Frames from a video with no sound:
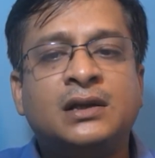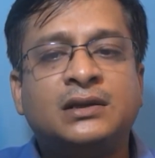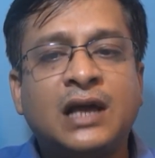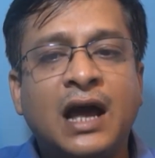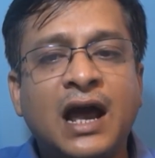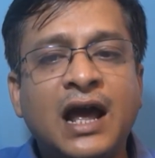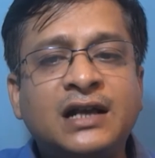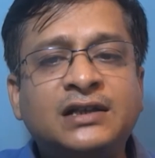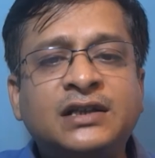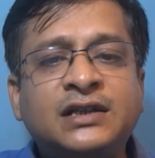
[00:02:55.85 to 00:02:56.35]

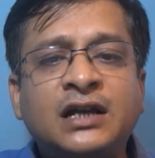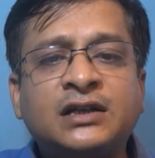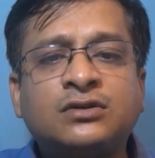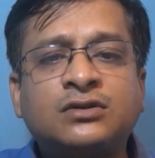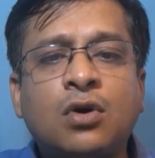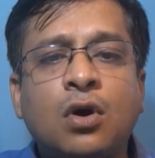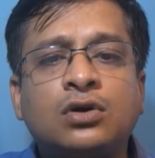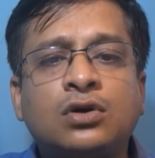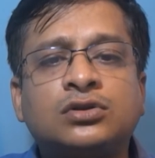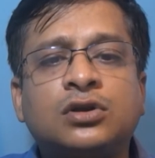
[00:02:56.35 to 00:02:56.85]
The exact
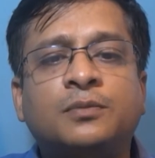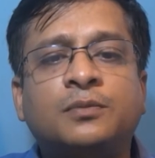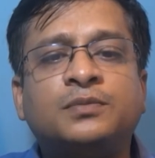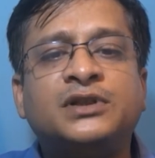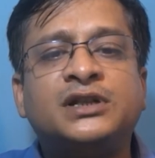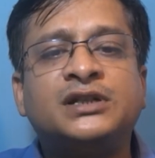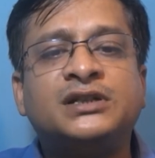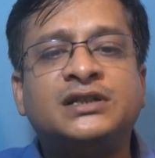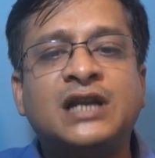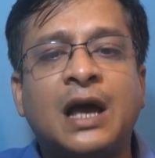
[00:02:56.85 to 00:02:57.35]
cause of
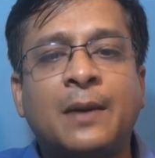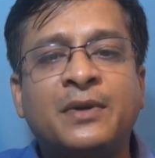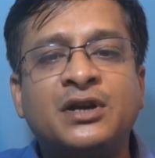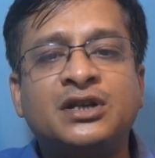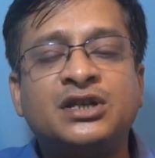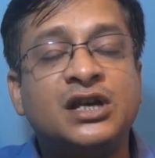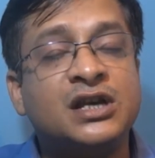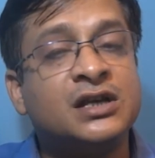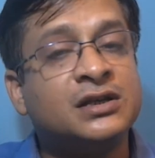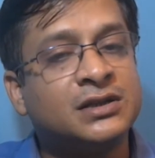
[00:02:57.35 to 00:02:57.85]
this
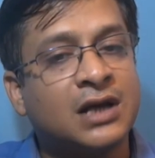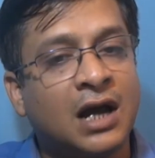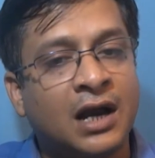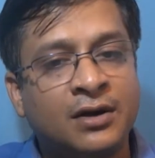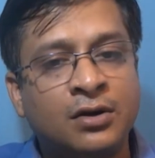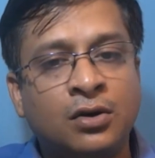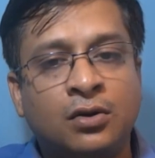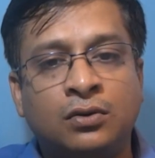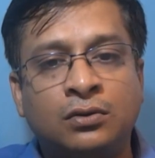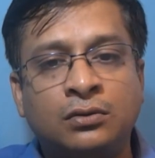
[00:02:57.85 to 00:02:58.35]
damage is
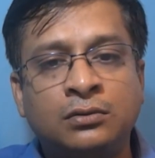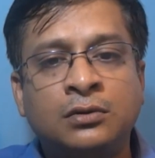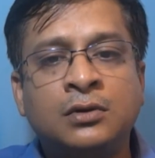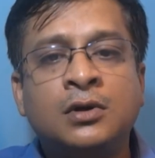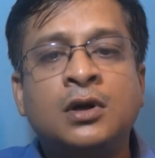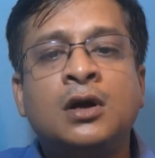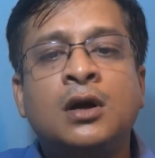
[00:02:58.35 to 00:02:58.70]
unknown,